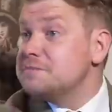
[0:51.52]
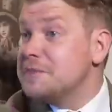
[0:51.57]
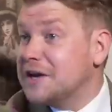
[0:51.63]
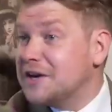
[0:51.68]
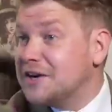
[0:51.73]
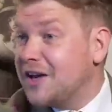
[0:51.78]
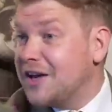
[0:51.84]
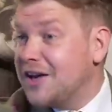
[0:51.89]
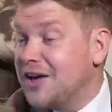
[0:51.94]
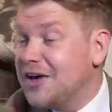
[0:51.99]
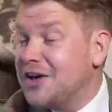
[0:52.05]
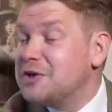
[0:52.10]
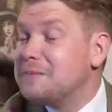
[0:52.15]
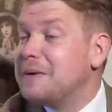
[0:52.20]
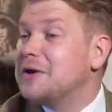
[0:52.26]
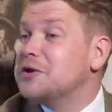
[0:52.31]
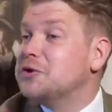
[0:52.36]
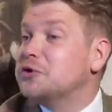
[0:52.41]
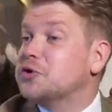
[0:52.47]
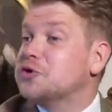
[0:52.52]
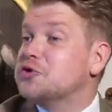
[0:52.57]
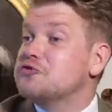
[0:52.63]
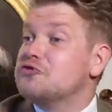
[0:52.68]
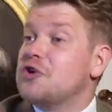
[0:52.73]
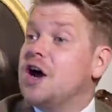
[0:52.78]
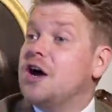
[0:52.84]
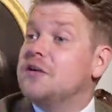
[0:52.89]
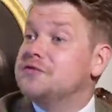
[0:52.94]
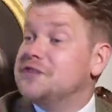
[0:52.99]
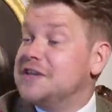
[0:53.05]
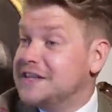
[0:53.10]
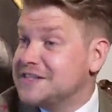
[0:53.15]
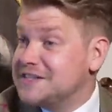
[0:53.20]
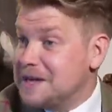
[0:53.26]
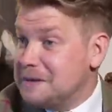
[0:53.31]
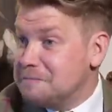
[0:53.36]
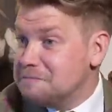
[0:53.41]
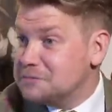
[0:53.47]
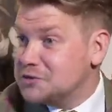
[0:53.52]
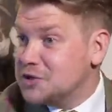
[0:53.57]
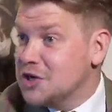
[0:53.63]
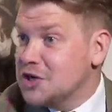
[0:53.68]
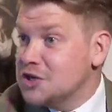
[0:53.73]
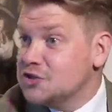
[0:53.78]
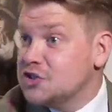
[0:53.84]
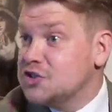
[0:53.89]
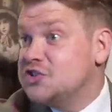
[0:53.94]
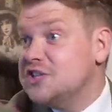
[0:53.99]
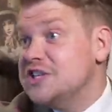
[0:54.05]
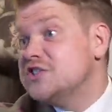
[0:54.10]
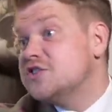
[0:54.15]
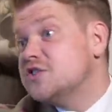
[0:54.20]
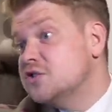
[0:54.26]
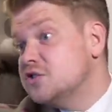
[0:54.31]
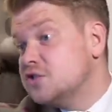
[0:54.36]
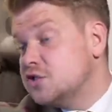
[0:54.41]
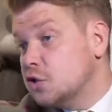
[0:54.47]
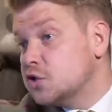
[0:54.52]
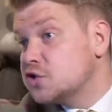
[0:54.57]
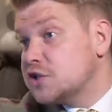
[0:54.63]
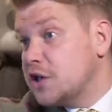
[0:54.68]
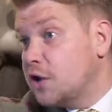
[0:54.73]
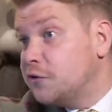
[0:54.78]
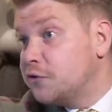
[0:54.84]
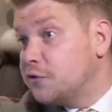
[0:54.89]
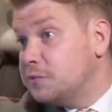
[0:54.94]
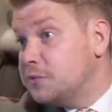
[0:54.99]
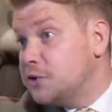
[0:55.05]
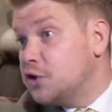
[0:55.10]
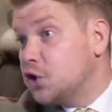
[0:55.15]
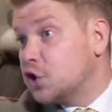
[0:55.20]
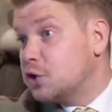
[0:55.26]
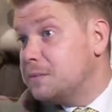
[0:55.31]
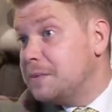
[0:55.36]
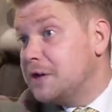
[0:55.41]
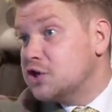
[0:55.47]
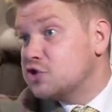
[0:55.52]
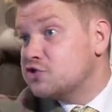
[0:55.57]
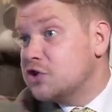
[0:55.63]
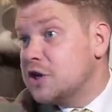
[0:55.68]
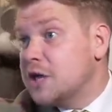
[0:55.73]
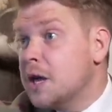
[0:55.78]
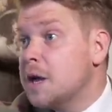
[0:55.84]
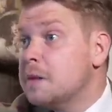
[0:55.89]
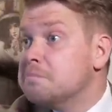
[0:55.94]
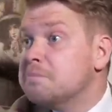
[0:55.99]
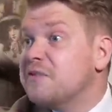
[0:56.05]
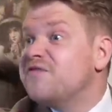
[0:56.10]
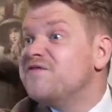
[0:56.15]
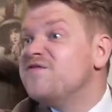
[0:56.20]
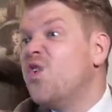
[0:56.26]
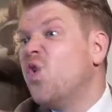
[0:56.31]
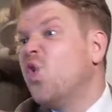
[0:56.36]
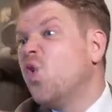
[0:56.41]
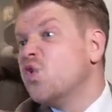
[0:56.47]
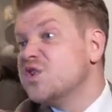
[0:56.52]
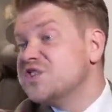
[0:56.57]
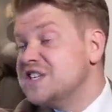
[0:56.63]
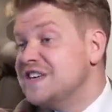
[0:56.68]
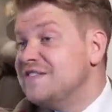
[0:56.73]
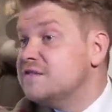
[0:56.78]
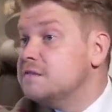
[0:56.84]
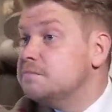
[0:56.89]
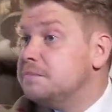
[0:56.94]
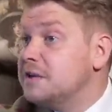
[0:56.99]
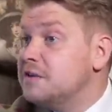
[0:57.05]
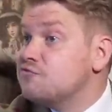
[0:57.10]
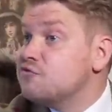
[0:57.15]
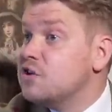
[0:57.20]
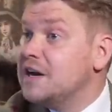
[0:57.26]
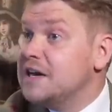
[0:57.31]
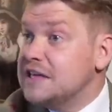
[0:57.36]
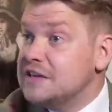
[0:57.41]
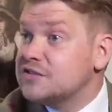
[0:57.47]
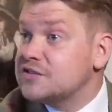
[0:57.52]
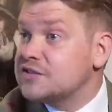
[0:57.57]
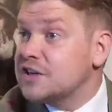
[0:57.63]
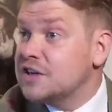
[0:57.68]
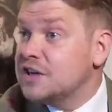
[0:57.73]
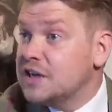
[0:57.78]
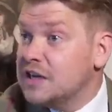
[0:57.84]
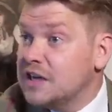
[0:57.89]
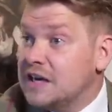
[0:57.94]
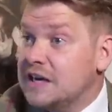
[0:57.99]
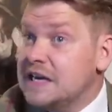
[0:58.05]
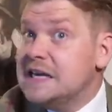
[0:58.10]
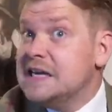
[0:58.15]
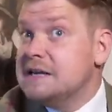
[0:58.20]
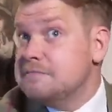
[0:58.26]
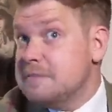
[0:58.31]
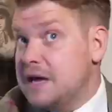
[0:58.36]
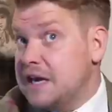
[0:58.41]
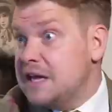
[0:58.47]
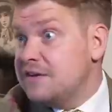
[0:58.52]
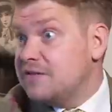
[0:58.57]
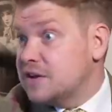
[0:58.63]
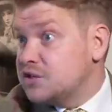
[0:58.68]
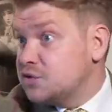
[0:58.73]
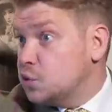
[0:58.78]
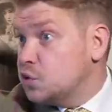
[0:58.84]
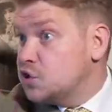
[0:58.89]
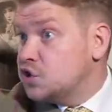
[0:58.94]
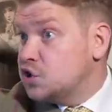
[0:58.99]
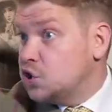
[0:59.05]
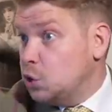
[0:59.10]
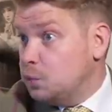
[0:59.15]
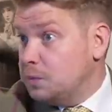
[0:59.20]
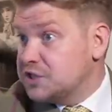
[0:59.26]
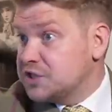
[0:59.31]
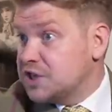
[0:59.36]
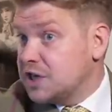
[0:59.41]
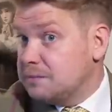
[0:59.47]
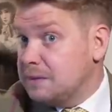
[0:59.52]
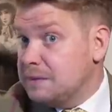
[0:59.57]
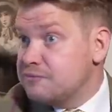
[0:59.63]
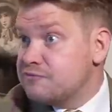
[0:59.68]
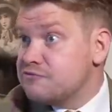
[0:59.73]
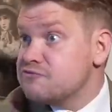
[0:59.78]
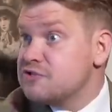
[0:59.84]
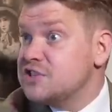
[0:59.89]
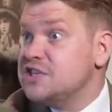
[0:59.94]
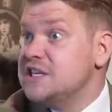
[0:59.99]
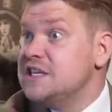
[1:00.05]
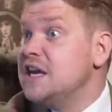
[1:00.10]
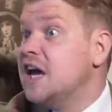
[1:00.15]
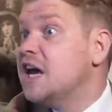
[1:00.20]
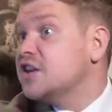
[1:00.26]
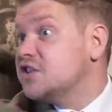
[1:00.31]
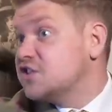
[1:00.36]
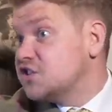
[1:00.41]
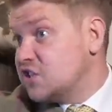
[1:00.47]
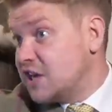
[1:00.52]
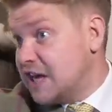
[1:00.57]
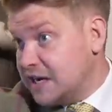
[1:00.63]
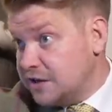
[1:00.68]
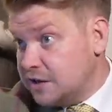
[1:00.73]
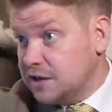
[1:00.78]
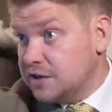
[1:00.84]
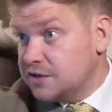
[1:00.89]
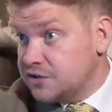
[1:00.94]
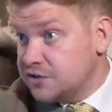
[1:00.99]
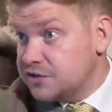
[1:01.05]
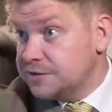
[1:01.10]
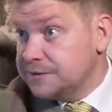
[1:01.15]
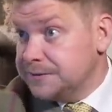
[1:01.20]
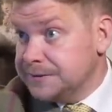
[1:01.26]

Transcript: Meghan, I heard about your crafty attempt to distance yourself from the documentary before it's even been released, leading many of us to assume it's going to be pretty scandalous.